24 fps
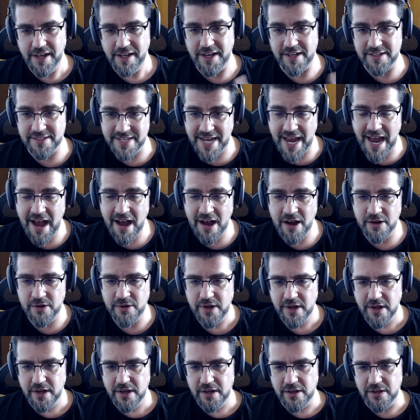Because
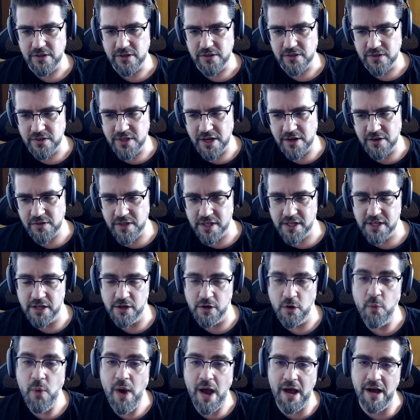now they're
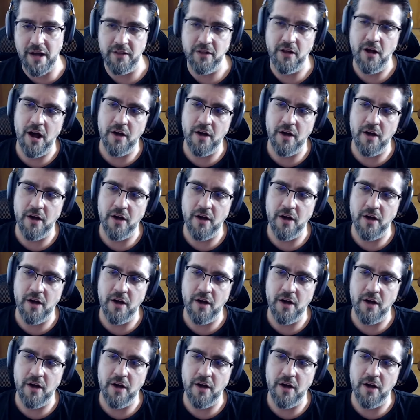thinking, well,